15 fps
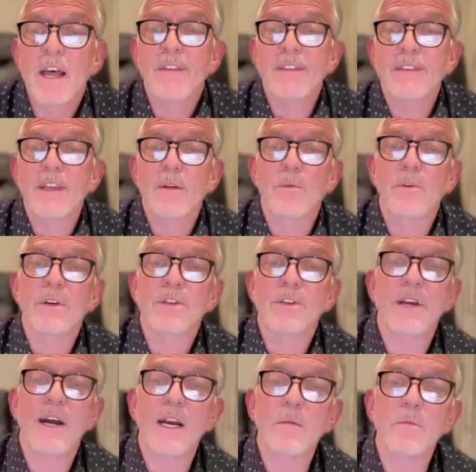that they were
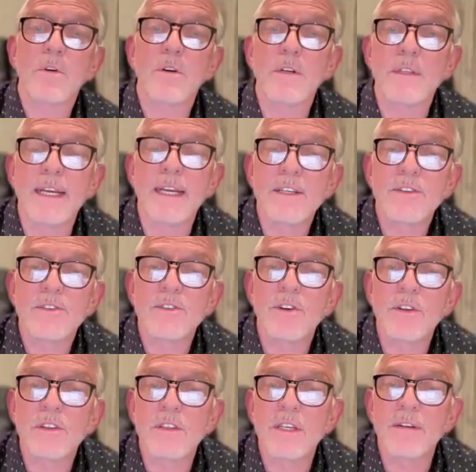desirable, and they
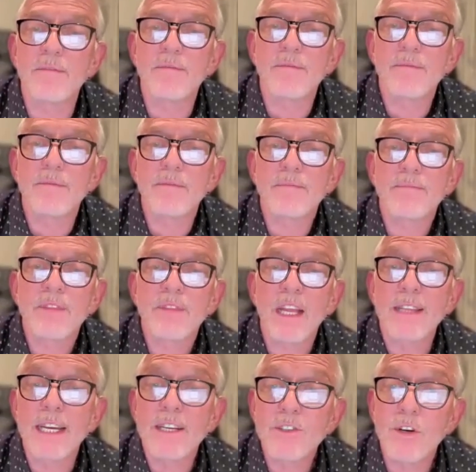
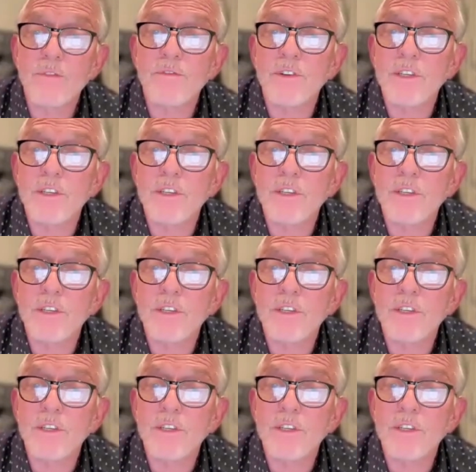took